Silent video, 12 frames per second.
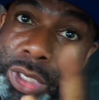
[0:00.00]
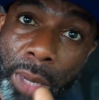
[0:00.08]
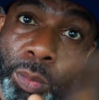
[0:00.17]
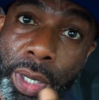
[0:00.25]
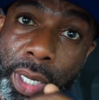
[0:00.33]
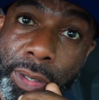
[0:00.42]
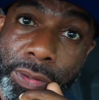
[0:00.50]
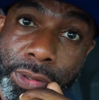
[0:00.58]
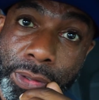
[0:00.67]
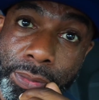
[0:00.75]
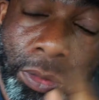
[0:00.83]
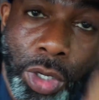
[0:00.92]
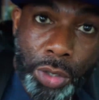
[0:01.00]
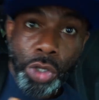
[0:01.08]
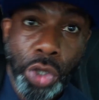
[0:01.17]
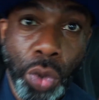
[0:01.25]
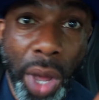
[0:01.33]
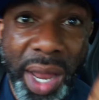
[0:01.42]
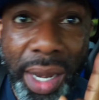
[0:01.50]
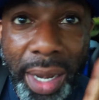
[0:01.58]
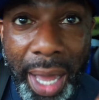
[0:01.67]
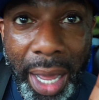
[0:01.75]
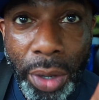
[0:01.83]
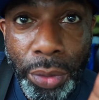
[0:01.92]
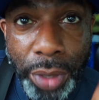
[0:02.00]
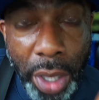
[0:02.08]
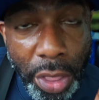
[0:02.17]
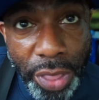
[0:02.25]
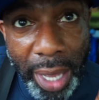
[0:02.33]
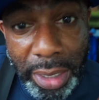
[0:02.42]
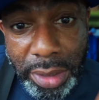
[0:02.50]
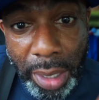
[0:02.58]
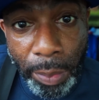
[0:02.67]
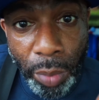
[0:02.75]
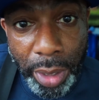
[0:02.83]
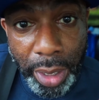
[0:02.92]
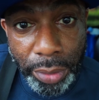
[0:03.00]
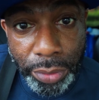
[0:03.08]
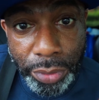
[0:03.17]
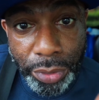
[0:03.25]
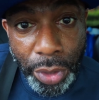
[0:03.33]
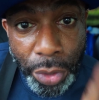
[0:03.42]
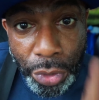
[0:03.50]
Someone else? No. You allowed that someone else.